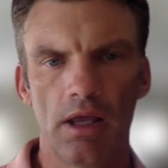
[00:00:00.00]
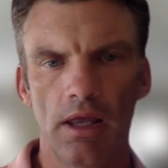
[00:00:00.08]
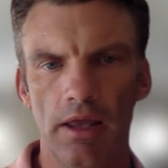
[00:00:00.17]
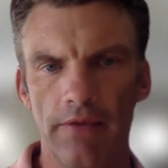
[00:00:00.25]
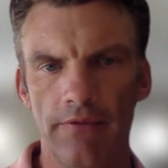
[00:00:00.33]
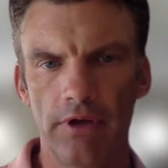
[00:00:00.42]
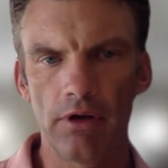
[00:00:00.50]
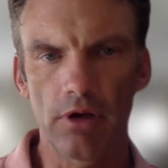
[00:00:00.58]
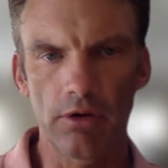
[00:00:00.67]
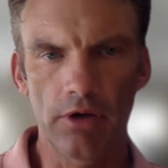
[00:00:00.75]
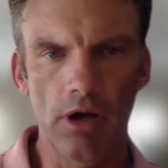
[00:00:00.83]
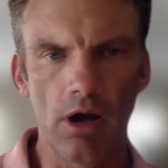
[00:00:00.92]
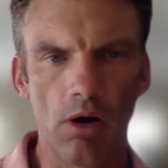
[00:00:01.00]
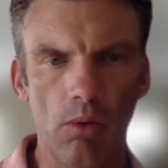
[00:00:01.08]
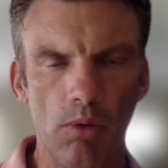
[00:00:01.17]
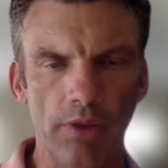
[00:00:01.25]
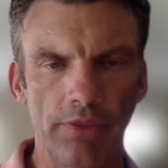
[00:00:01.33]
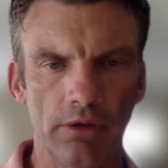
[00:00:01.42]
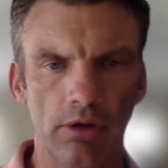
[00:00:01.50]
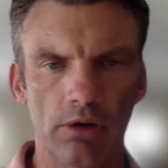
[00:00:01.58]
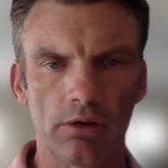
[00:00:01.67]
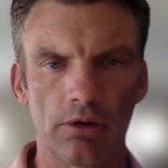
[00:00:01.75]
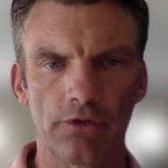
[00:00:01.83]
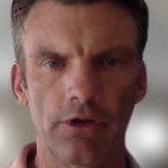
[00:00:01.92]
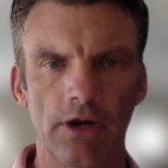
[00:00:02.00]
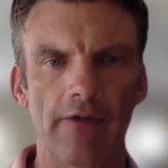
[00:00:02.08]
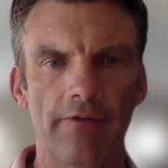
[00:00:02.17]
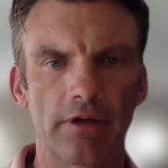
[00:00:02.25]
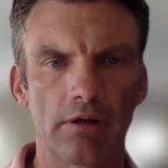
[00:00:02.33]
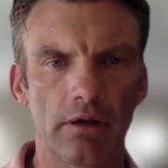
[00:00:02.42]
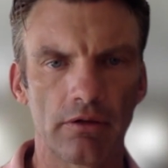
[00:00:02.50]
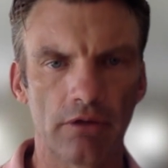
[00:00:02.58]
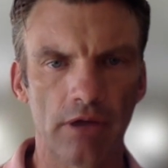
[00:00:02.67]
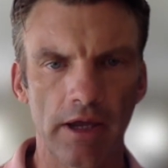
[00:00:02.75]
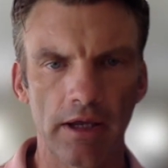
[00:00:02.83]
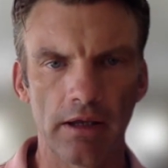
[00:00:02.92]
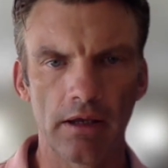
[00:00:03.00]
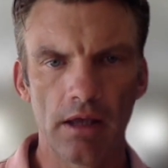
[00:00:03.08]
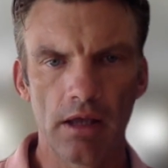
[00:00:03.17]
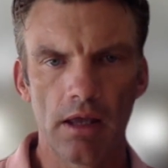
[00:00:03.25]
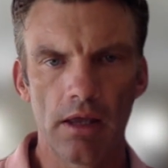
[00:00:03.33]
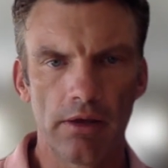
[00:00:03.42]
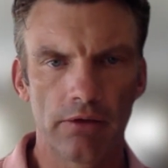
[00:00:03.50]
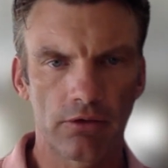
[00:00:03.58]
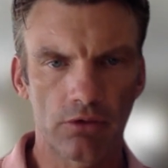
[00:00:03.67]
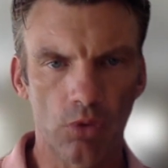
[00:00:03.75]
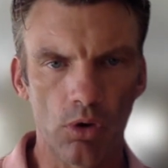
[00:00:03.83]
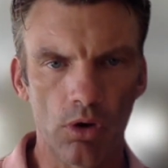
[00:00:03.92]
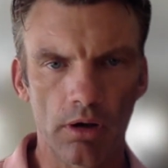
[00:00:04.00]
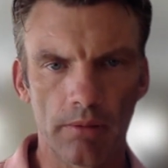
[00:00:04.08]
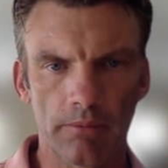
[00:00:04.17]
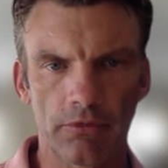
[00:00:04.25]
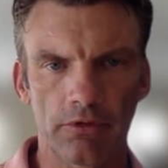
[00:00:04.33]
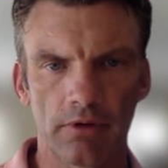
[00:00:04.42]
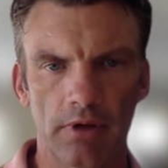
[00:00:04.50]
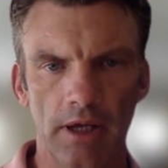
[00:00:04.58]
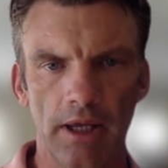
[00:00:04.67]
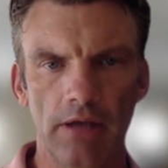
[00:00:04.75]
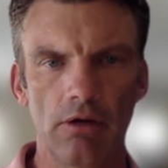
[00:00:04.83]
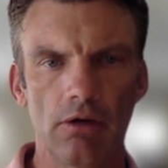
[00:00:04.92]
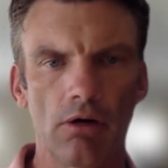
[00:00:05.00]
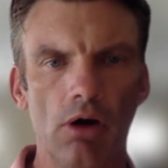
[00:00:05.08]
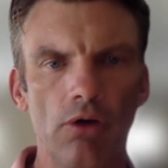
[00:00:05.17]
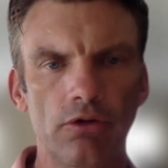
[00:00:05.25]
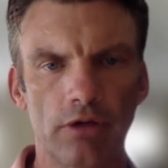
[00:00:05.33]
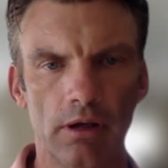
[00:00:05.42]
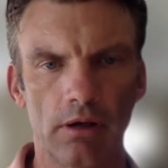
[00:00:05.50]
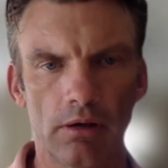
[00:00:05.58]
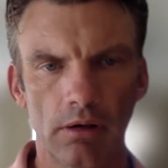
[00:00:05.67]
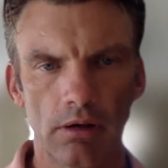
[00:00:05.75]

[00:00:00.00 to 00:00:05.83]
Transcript: if you don't know what the local traffic looks like, storms in your ocean,